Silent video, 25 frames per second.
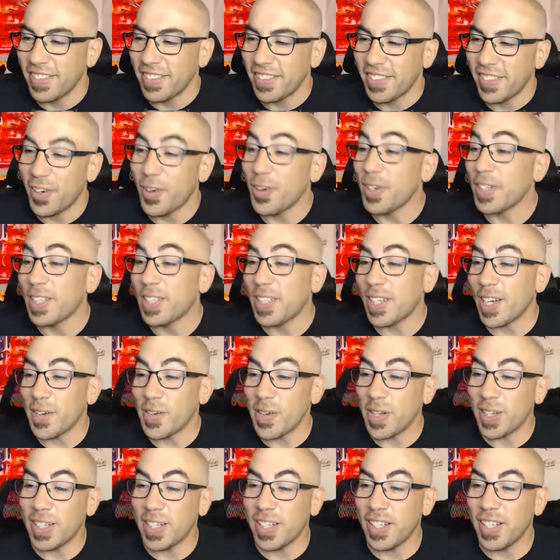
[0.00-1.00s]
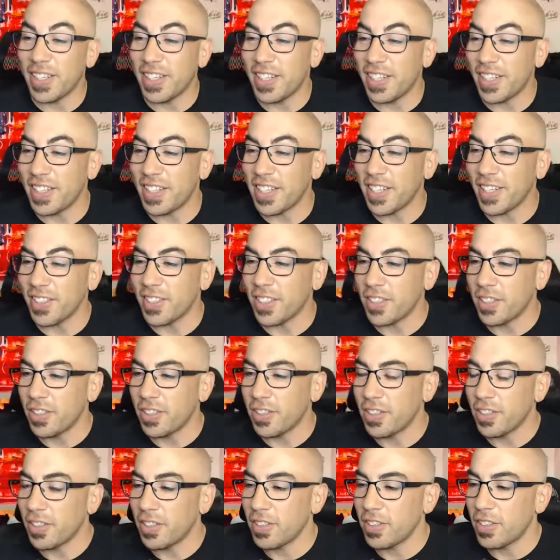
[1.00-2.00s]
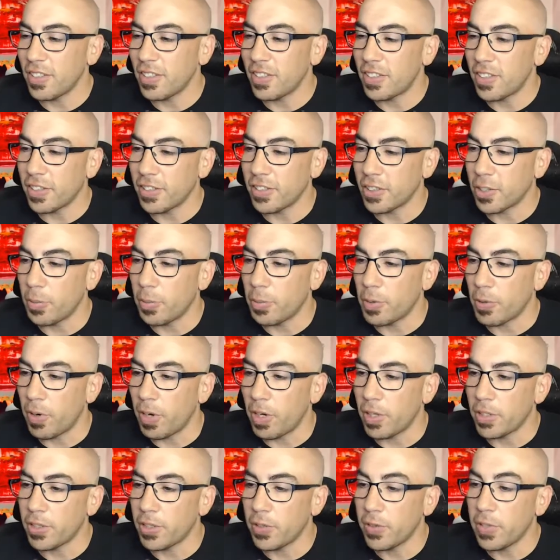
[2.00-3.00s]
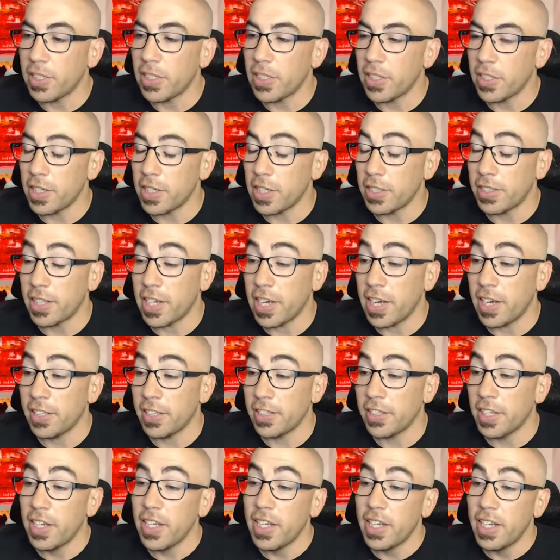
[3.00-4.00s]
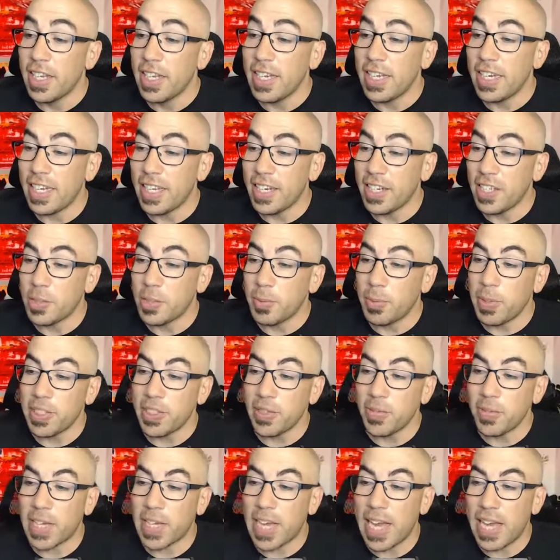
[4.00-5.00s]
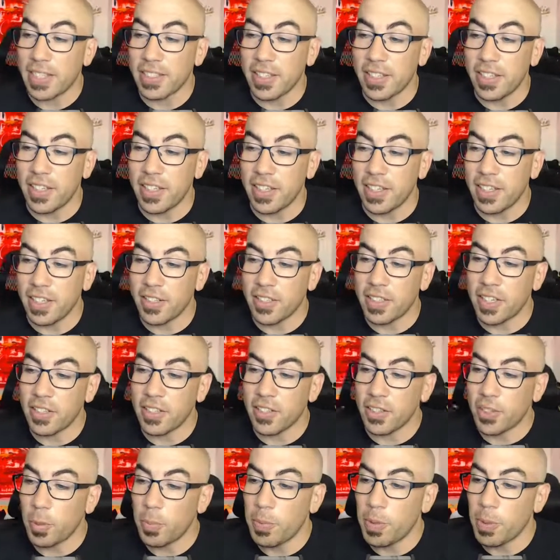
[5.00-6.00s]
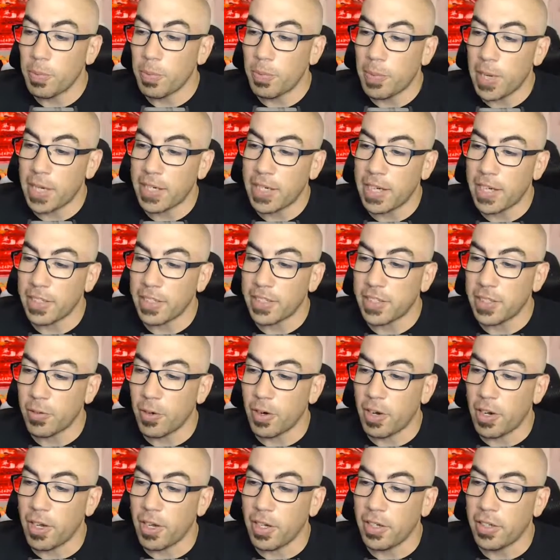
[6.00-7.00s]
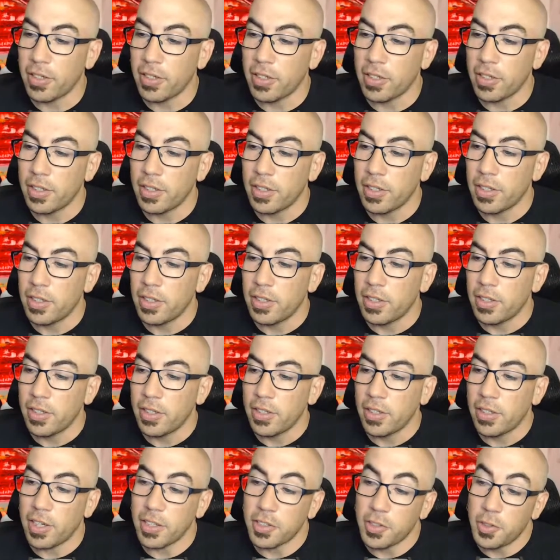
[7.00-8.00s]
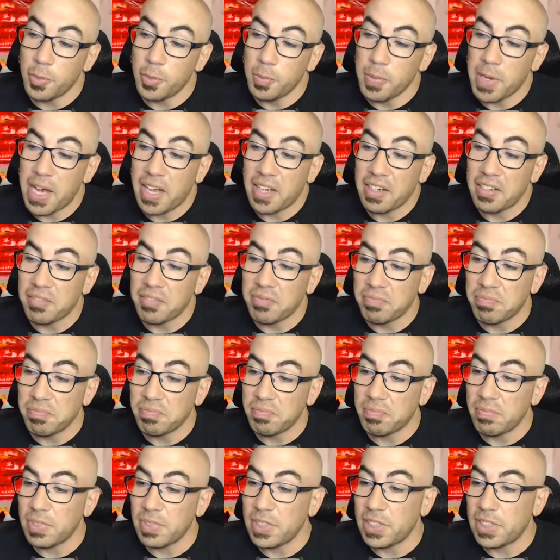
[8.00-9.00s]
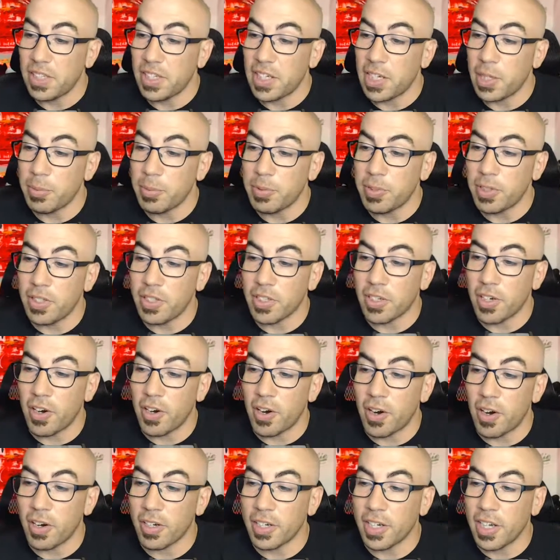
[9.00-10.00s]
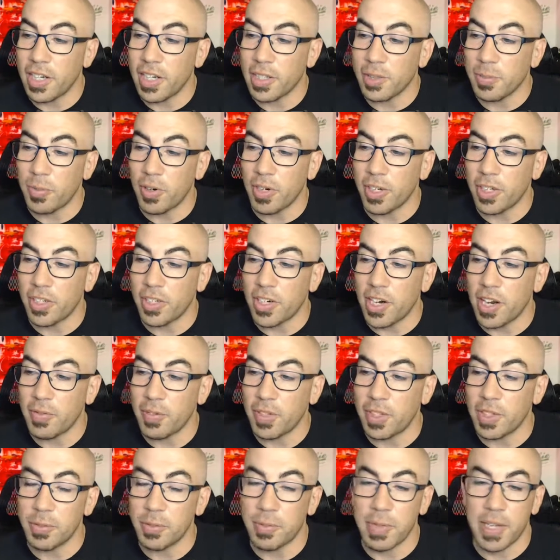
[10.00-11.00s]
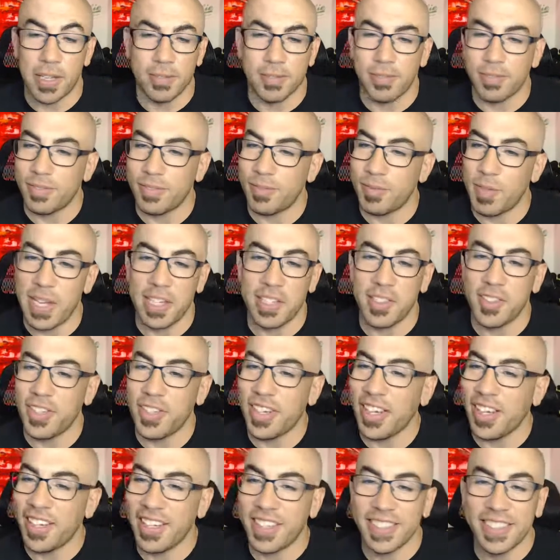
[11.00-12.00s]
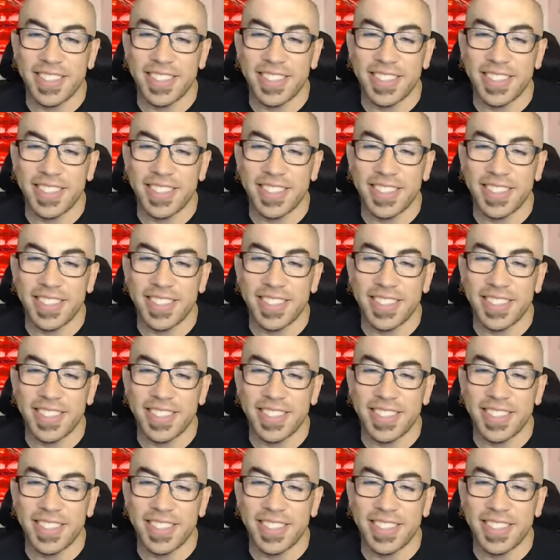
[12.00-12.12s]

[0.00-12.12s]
Oh, he's talking about the telescoping rod. So he says he has an inexpensive casting telescoping bait casting rod. Not too bad. He said he keeps it in the car in case morning traffic is bad. Man, you guys.